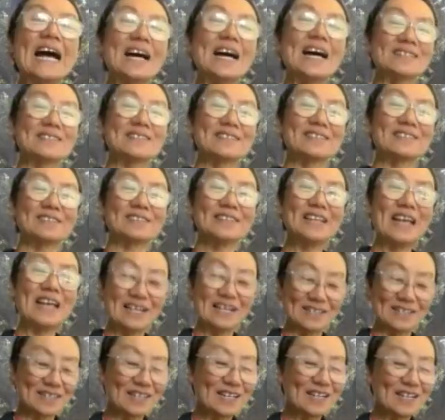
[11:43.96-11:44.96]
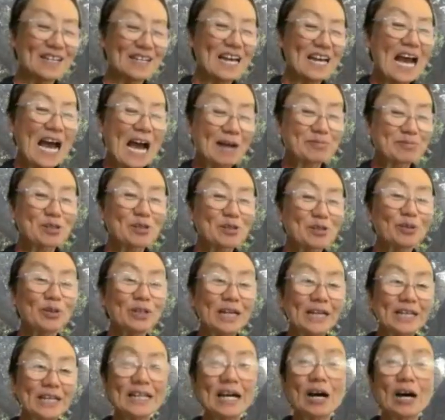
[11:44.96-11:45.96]
Yes, yes,
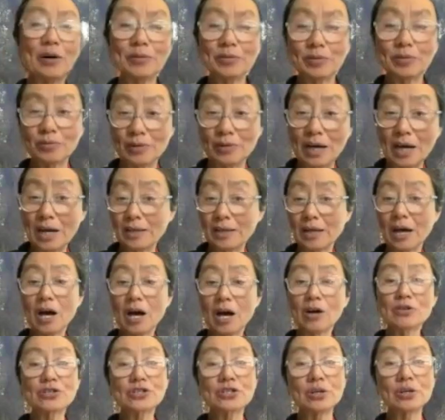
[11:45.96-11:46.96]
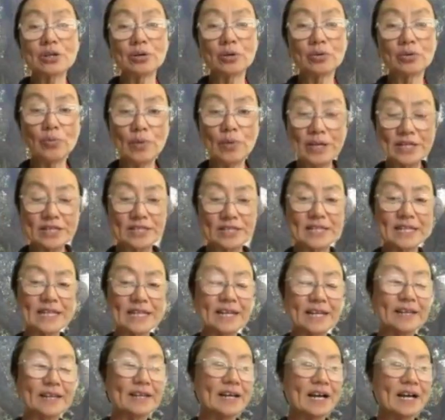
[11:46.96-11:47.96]
absolutely. Now, and also
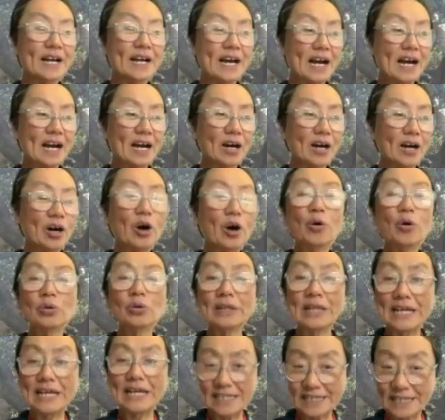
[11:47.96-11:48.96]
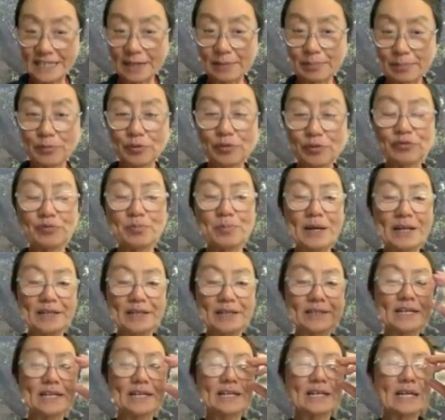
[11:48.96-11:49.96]
with the holistic
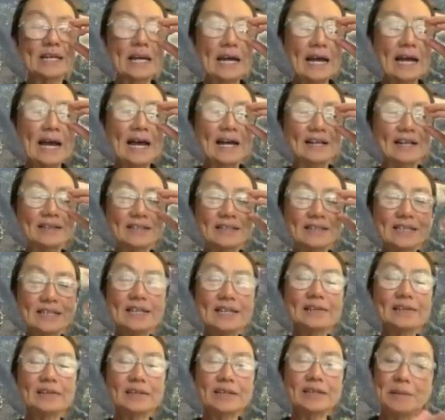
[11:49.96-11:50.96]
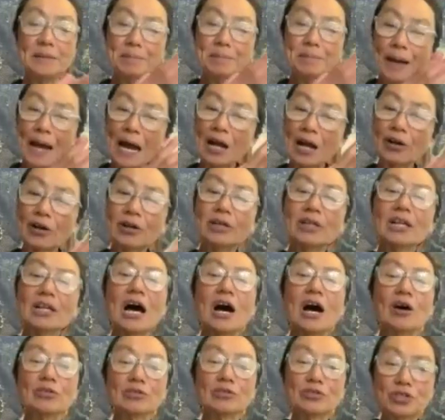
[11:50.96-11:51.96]
movement, and in
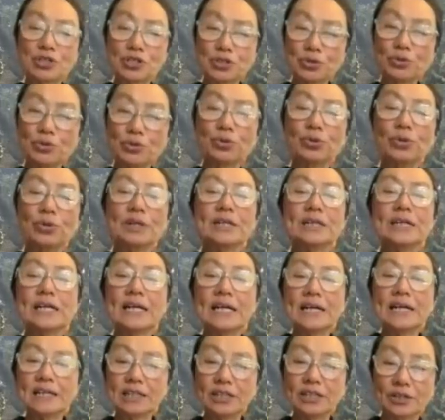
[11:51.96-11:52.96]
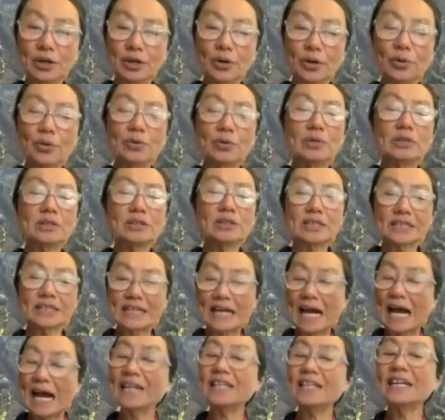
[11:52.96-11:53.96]
parallel to, the
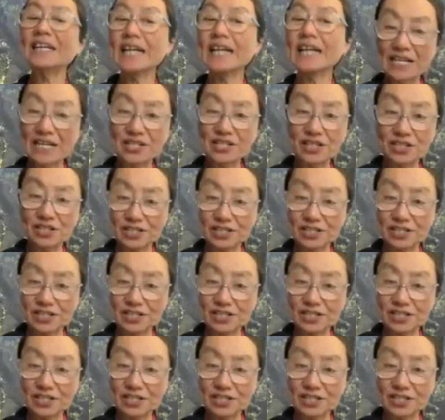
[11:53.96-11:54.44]
cutting edge